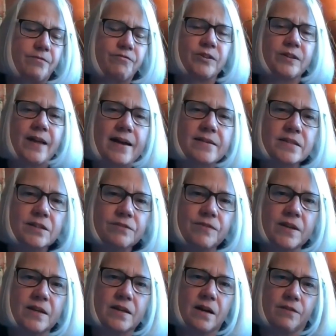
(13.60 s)

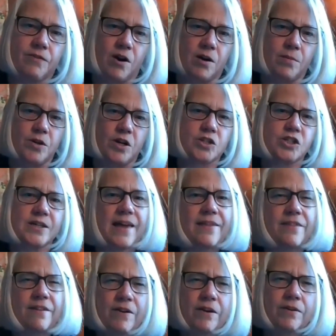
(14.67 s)
philosophy of harm reduction,
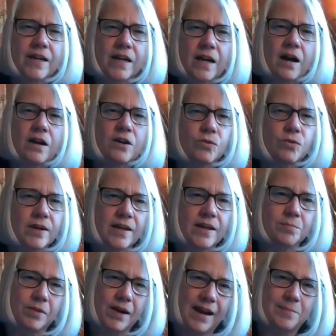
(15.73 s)
and the very concrete
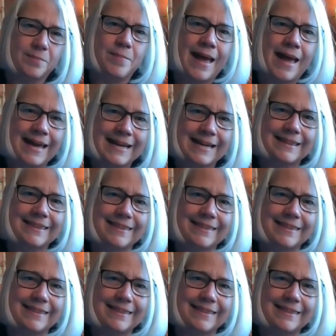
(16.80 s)
and pragmatic